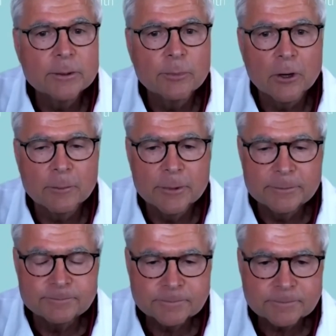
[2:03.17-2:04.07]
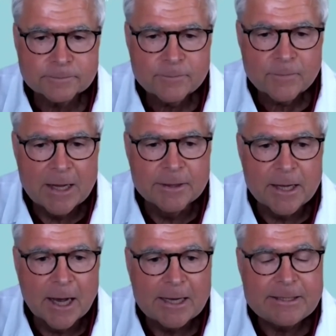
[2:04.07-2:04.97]
department and
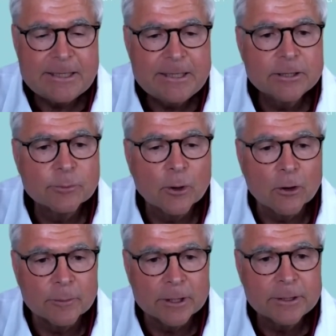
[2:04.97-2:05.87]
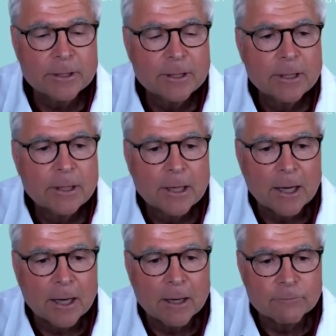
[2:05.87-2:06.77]
the IT department
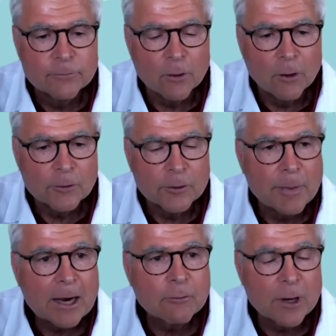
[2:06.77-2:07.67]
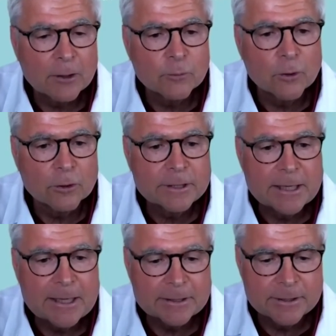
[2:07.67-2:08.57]
uh, for all the background work to
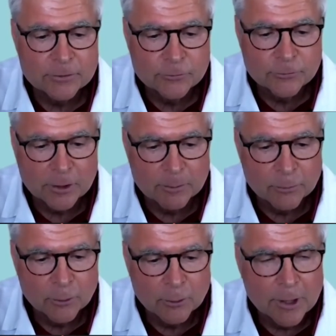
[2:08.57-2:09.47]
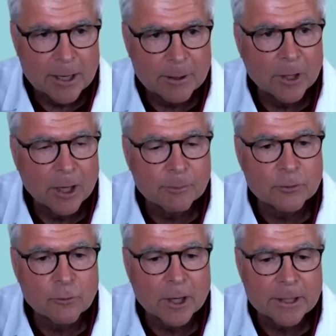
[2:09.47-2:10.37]
get this uh, program up
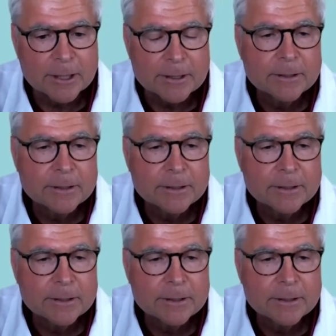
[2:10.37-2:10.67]
and running.